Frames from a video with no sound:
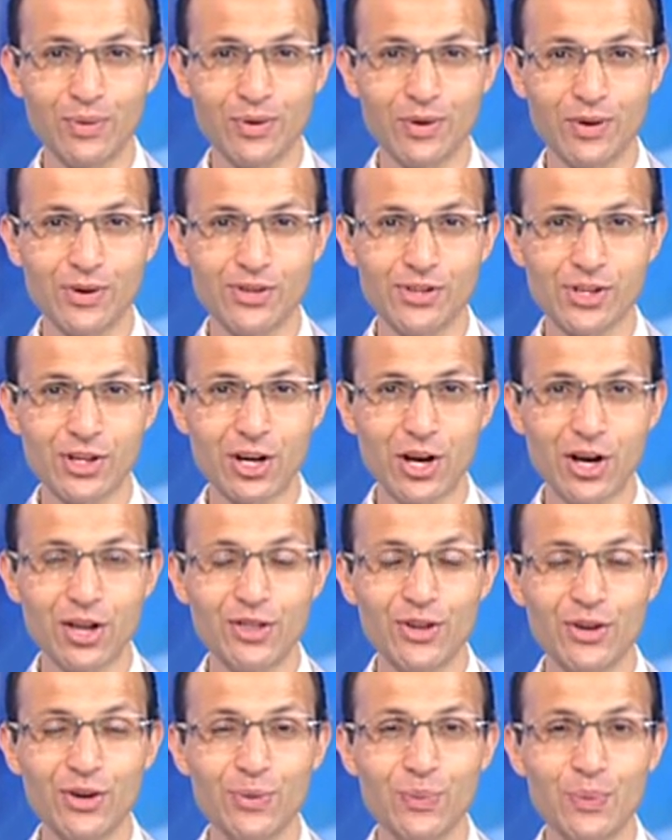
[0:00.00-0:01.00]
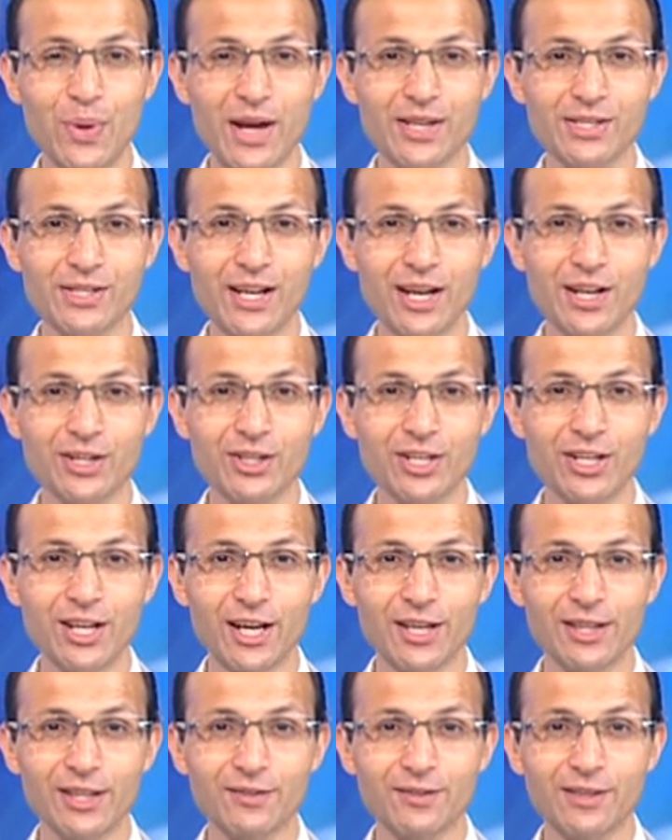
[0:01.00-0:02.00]
focusing on the presidential
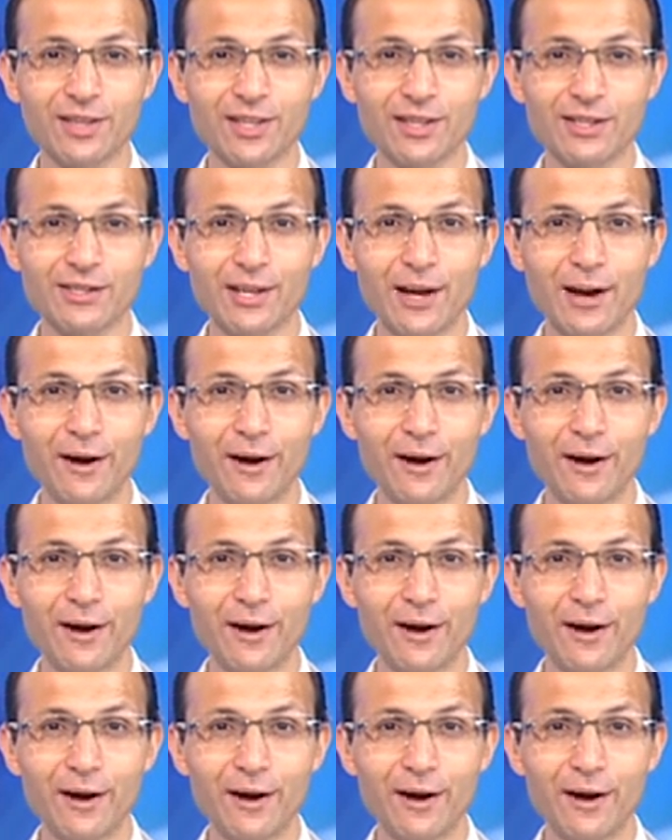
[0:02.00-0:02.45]
activities